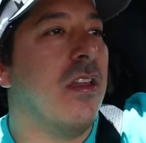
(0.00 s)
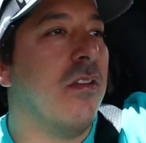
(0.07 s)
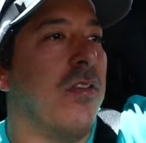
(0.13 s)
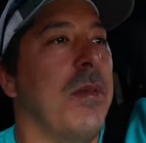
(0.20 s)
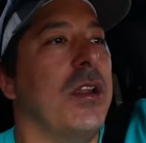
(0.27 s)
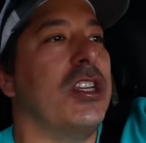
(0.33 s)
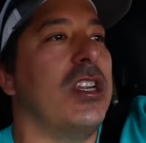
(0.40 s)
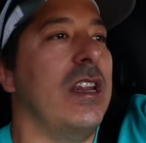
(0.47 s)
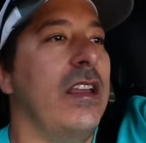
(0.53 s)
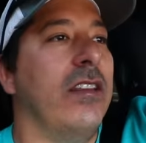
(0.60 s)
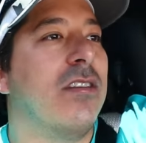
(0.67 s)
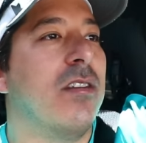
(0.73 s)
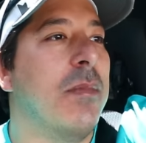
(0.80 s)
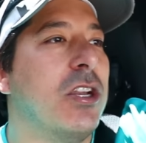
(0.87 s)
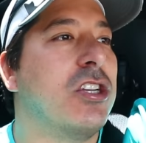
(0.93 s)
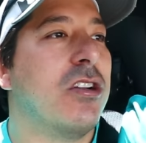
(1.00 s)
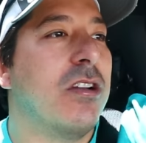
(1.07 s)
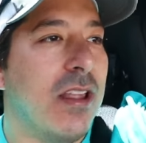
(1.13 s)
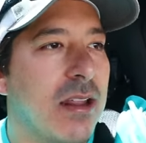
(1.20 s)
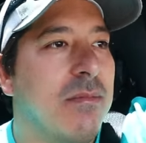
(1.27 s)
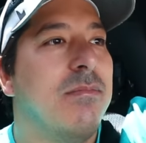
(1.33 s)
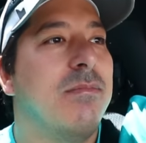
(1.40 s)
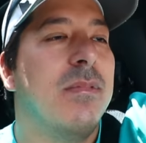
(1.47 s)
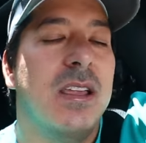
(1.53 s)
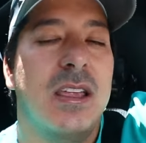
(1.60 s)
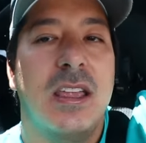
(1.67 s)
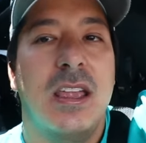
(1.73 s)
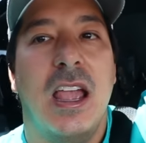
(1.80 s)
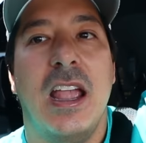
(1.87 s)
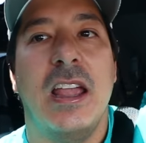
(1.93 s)
the information he needs to make sure that,
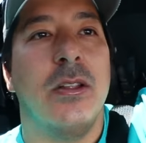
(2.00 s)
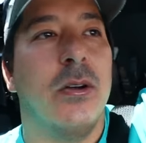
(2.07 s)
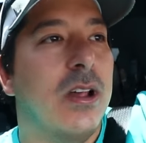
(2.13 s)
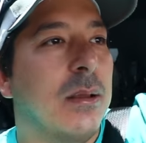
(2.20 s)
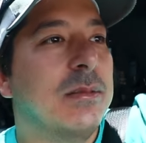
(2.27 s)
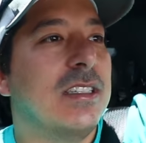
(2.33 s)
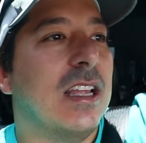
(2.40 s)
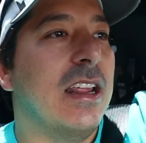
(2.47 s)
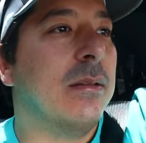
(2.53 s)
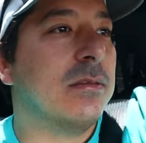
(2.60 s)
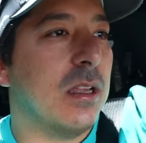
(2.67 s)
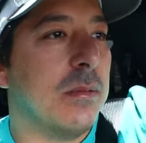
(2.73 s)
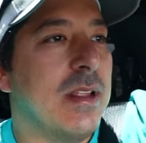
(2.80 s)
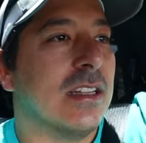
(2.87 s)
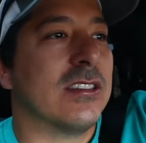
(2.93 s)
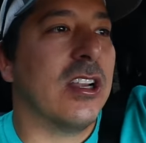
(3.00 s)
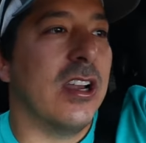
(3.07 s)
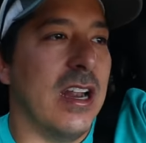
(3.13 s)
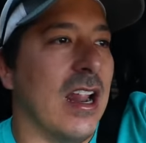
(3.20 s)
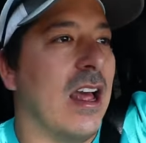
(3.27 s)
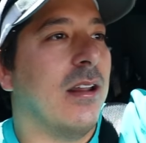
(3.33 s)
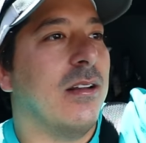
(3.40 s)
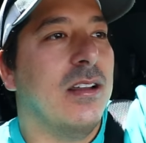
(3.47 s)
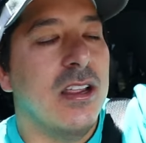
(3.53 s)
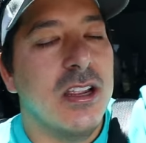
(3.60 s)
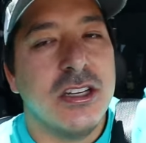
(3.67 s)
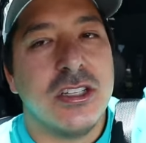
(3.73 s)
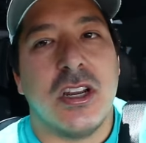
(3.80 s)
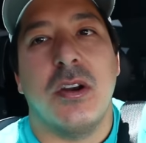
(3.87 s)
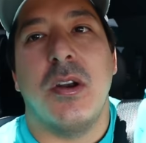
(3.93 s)
hey, you know what, I'm sending him something that's good and not
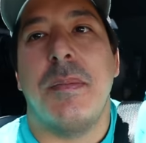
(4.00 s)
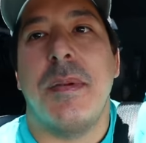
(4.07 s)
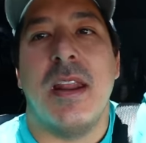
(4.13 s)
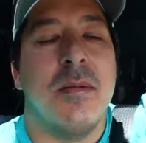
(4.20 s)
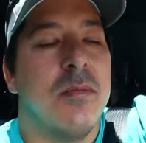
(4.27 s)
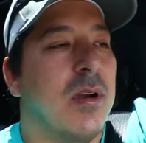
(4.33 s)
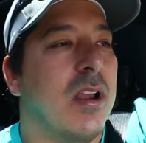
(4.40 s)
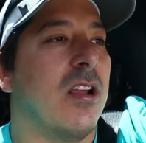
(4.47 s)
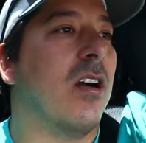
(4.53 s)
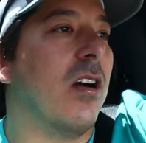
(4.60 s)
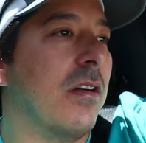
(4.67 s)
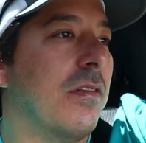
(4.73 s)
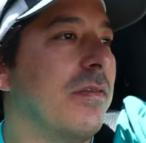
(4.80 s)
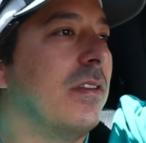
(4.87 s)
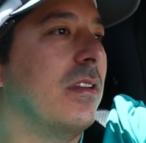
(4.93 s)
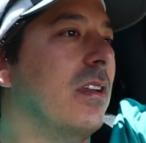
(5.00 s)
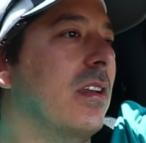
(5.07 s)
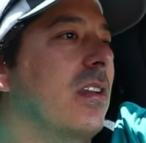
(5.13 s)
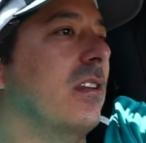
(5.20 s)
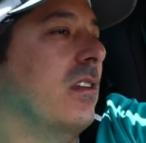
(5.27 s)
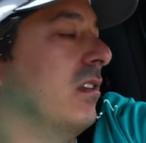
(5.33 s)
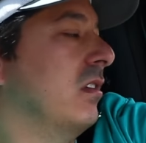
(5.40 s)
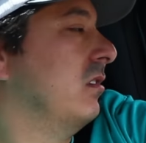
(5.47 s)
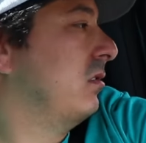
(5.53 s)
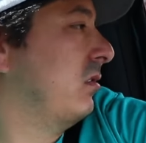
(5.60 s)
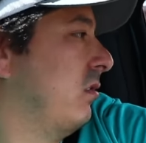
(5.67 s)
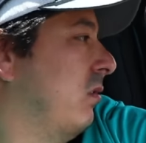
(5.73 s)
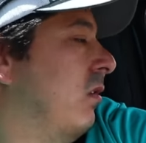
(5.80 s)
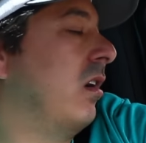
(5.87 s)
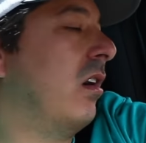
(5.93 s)
trying to rip anybody off.
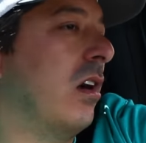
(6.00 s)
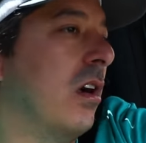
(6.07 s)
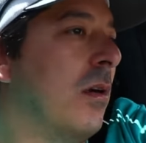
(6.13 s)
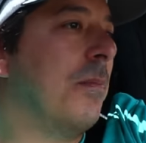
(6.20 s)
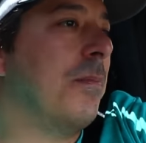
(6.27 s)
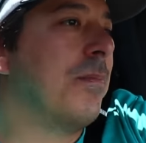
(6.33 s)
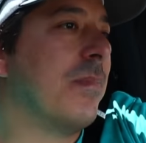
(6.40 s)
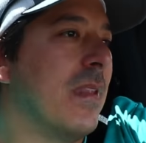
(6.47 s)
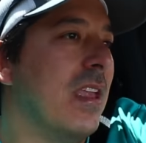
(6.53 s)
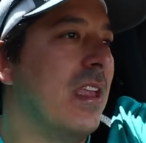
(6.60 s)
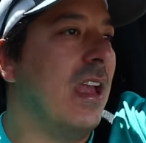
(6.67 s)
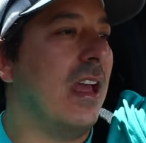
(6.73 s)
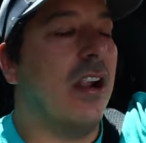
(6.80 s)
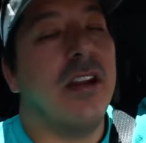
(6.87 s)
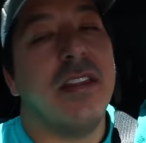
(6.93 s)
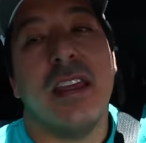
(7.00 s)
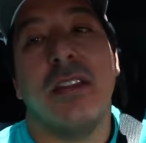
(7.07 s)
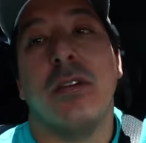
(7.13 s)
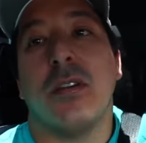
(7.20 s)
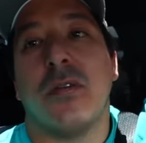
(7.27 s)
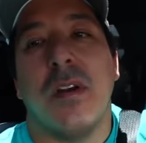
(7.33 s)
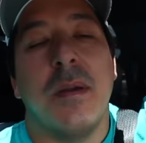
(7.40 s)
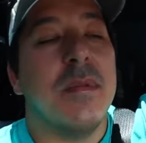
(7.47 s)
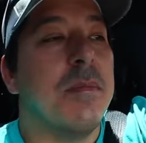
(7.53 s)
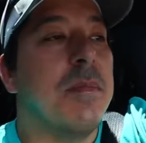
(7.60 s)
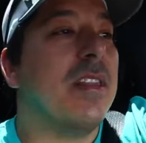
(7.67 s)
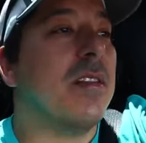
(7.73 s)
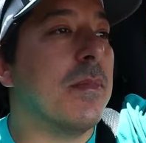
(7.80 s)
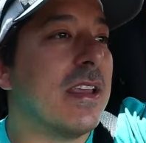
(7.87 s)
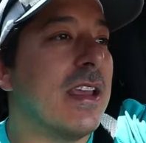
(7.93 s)
So another thing too is for him to
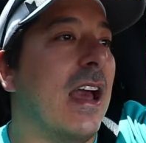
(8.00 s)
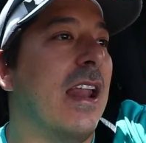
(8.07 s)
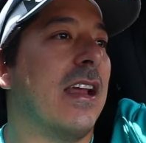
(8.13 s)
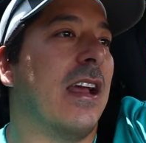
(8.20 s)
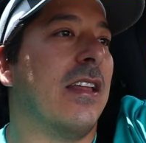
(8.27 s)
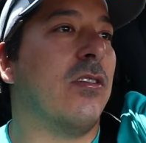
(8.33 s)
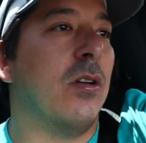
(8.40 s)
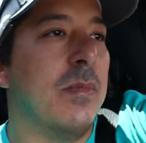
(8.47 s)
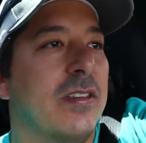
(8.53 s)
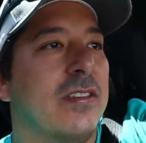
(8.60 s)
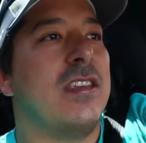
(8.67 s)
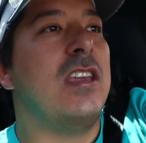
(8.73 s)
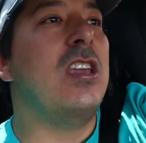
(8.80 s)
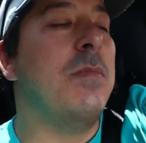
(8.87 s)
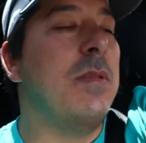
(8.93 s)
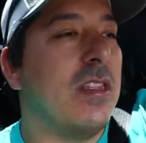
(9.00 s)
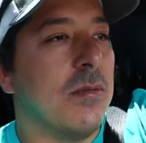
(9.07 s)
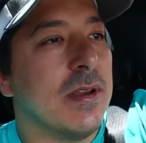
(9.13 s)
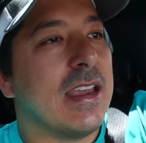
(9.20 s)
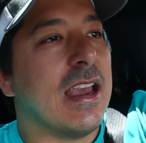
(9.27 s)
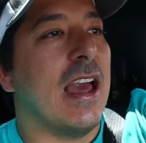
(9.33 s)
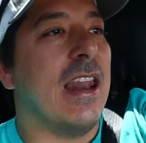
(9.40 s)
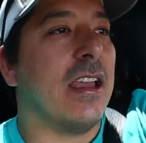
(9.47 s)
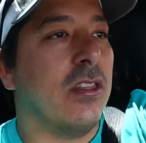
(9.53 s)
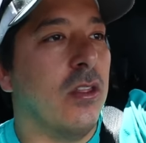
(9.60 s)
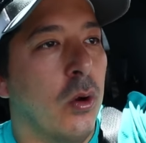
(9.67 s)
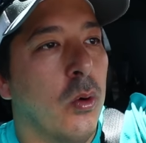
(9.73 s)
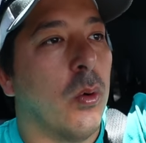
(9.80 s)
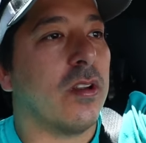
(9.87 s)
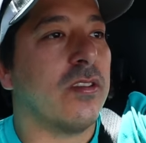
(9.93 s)
meet the mechanic. I told him this key, meet the mechanic,
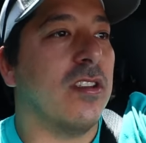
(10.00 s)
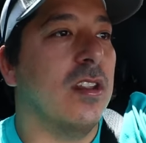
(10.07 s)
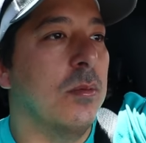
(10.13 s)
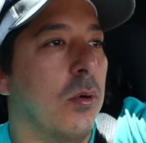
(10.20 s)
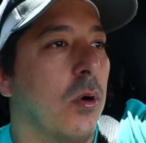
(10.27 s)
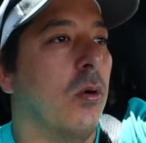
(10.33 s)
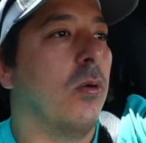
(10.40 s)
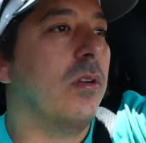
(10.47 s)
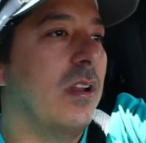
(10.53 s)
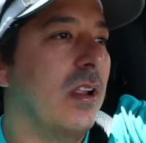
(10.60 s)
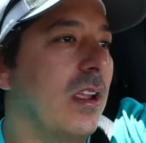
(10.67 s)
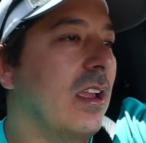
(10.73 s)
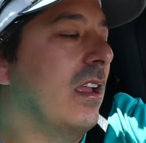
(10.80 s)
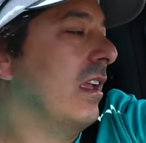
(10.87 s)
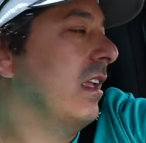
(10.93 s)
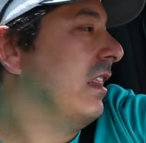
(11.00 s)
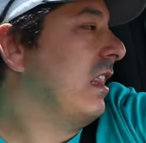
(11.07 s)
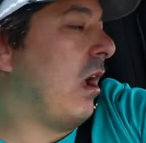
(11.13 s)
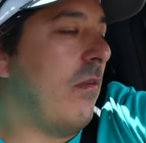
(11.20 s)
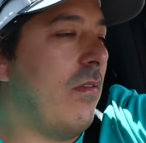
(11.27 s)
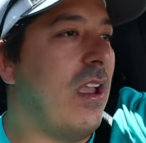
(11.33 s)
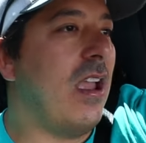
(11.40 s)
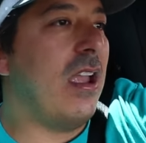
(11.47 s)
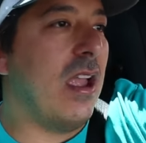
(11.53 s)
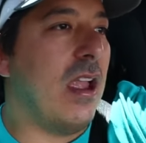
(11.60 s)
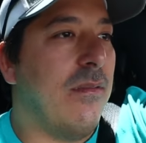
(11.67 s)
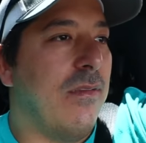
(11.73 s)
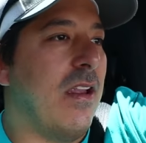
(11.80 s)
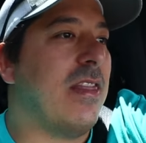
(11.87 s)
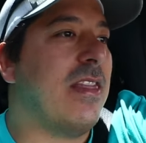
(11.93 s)
know who works on the boat. That way,
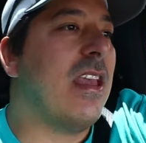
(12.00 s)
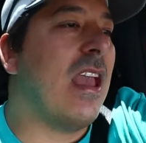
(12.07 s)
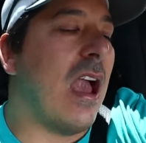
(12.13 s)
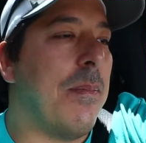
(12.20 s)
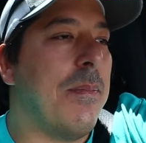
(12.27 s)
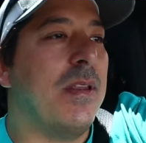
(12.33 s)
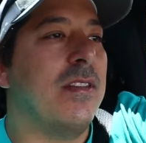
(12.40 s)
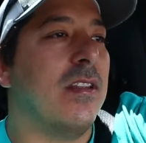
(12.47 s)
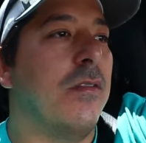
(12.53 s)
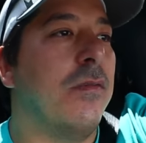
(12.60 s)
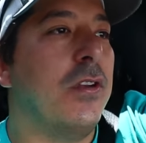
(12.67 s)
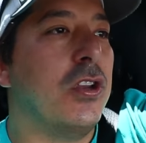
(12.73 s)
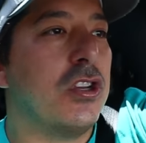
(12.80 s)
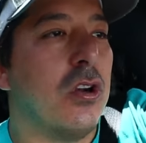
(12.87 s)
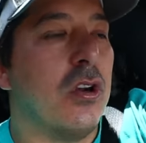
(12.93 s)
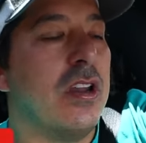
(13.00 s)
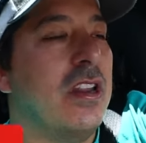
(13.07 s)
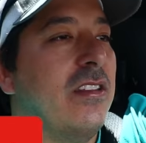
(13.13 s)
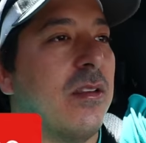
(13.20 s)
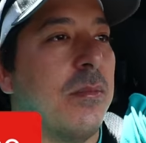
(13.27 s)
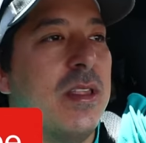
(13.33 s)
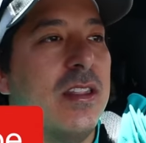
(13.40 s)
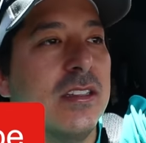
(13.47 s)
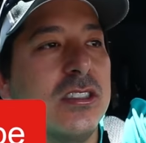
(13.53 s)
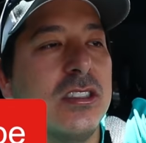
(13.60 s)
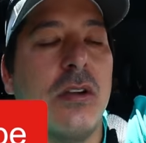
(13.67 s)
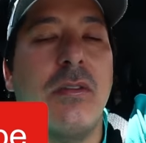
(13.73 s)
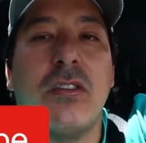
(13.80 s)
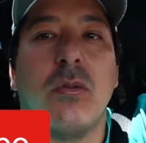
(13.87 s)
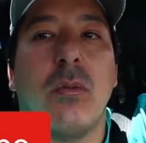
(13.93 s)
if anything happens in the future or you need something done
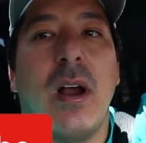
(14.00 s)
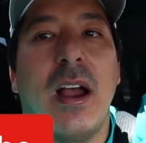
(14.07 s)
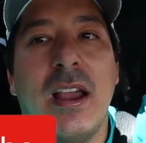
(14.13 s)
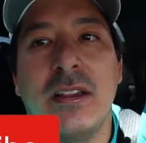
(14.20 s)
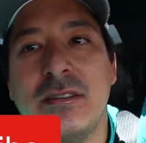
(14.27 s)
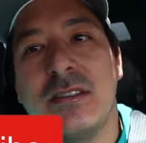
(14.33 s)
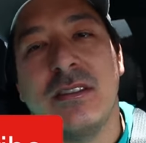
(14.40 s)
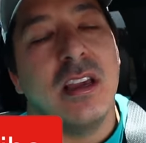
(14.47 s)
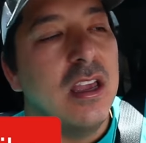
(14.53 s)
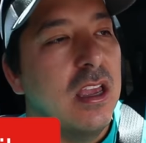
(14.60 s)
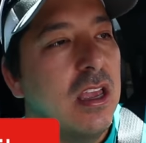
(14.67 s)
service-wise,